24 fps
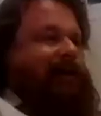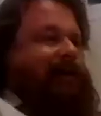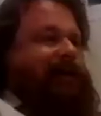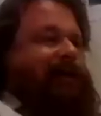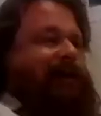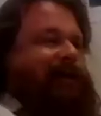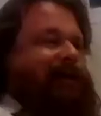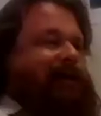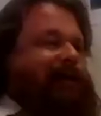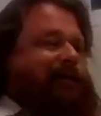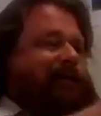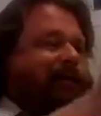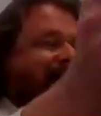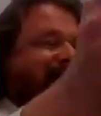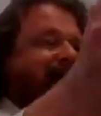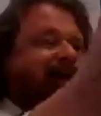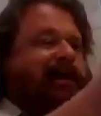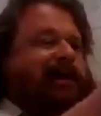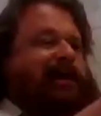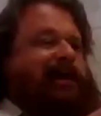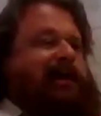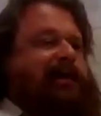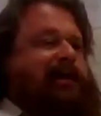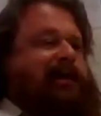I'll dip
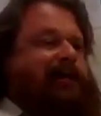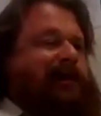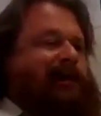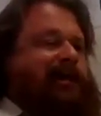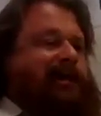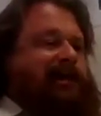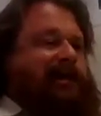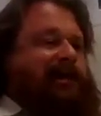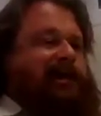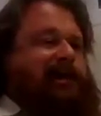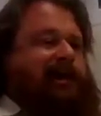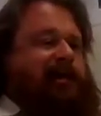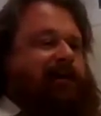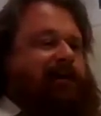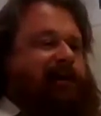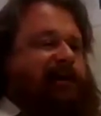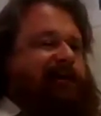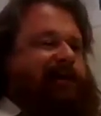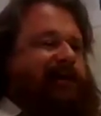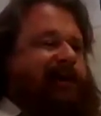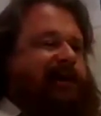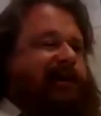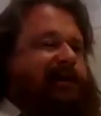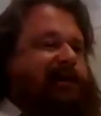into these questions now
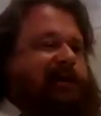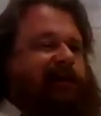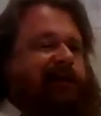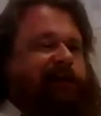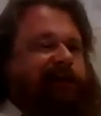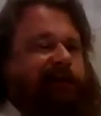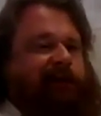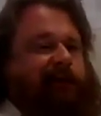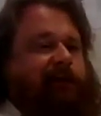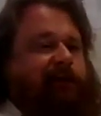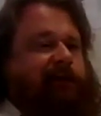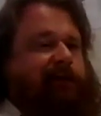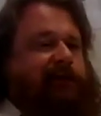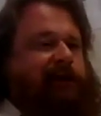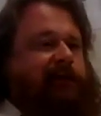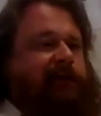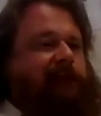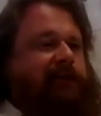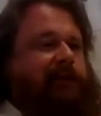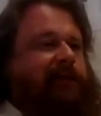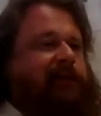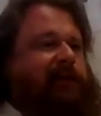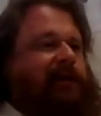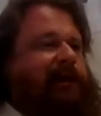because you answered a few of
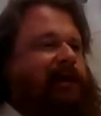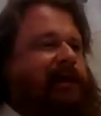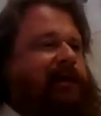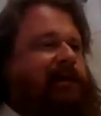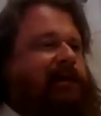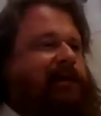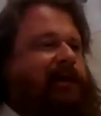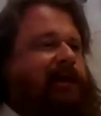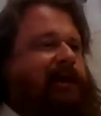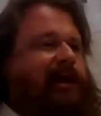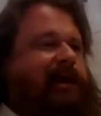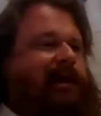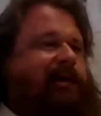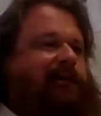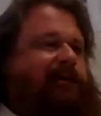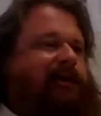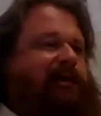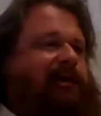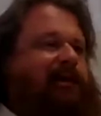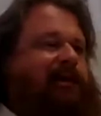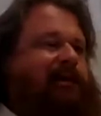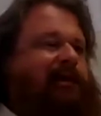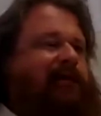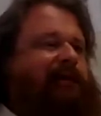them, but we
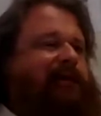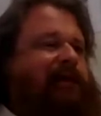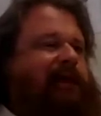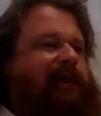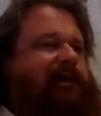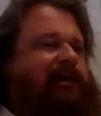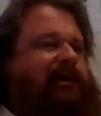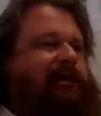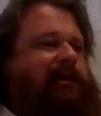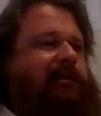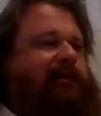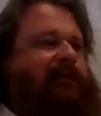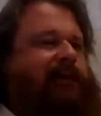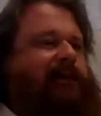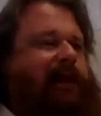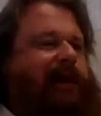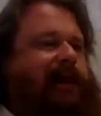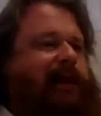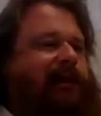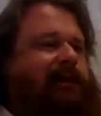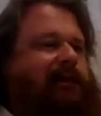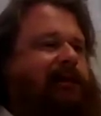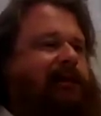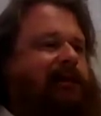sort of need
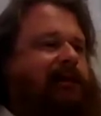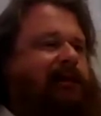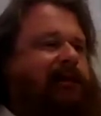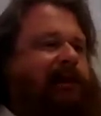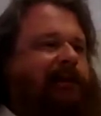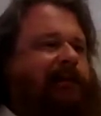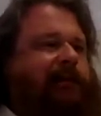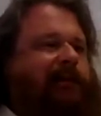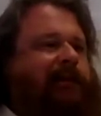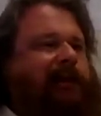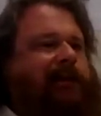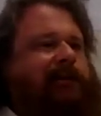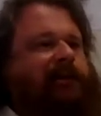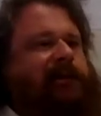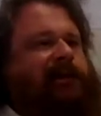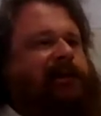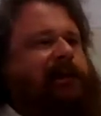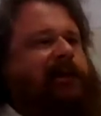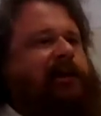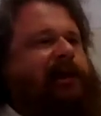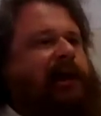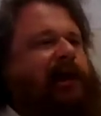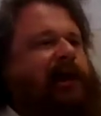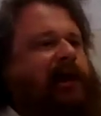to dip around.
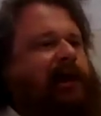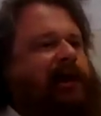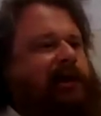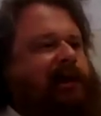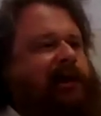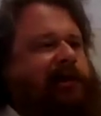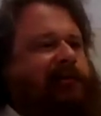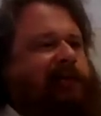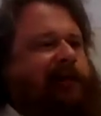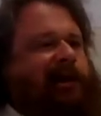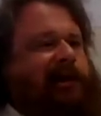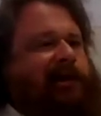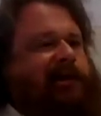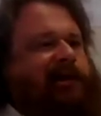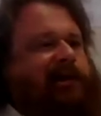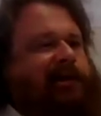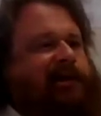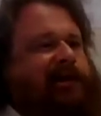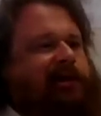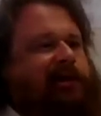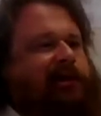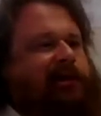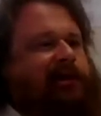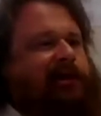So you
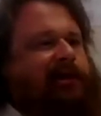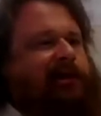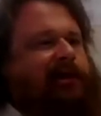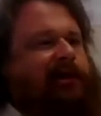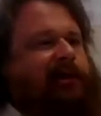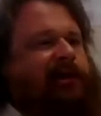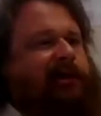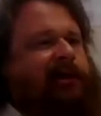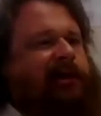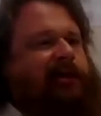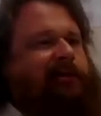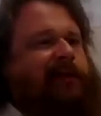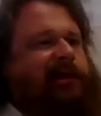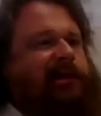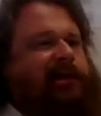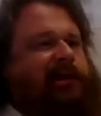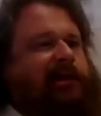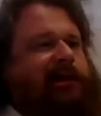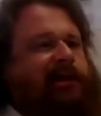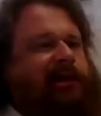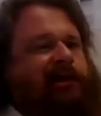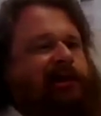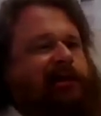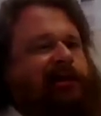mentioned
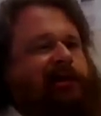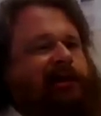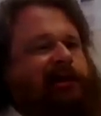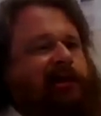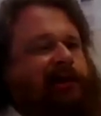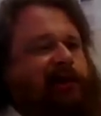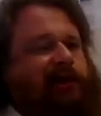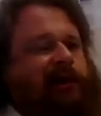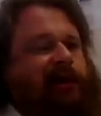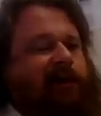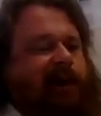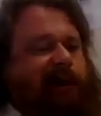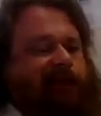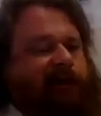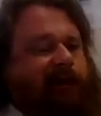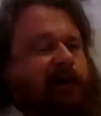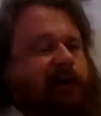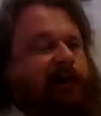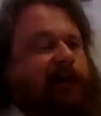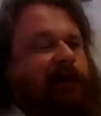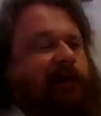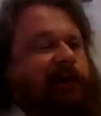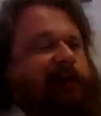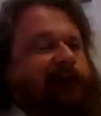commissions. So I've
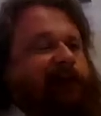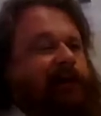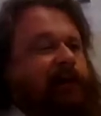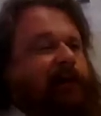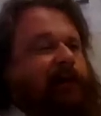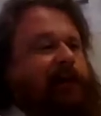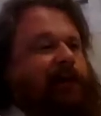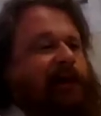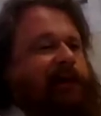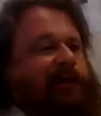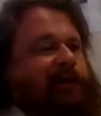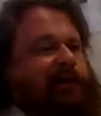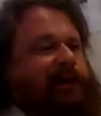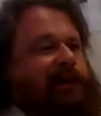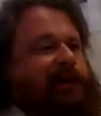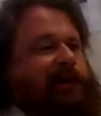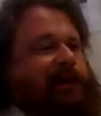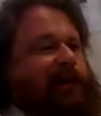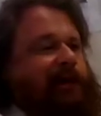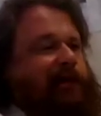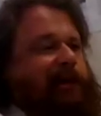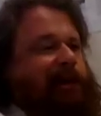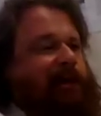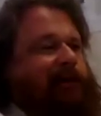got quite a few
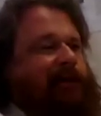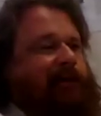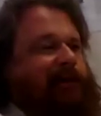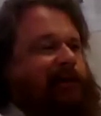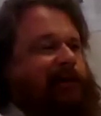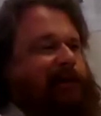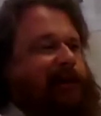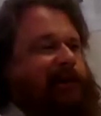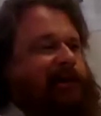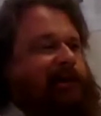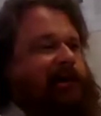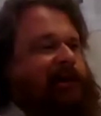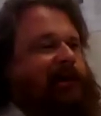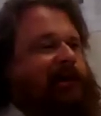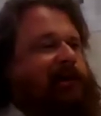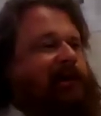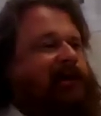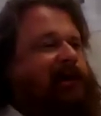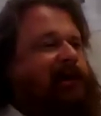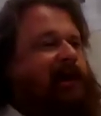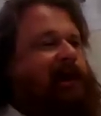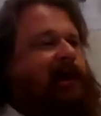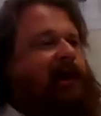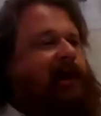questions here about
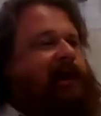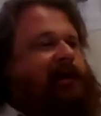commissions.